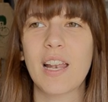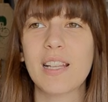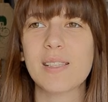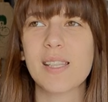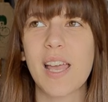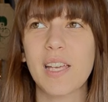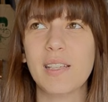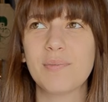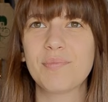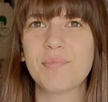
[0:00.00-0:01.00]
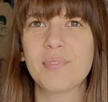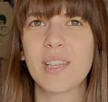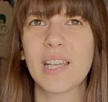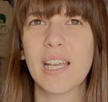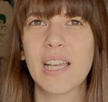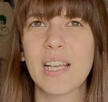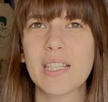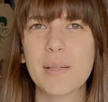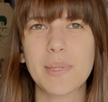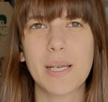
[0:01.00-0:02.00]
let's say,
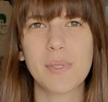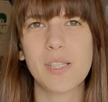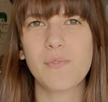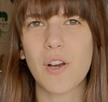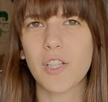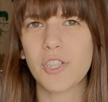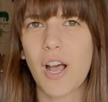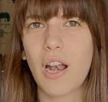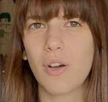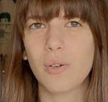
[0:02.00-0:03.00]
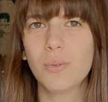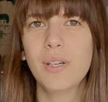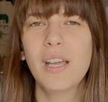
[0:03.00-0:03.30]
sometimes it's very shallow.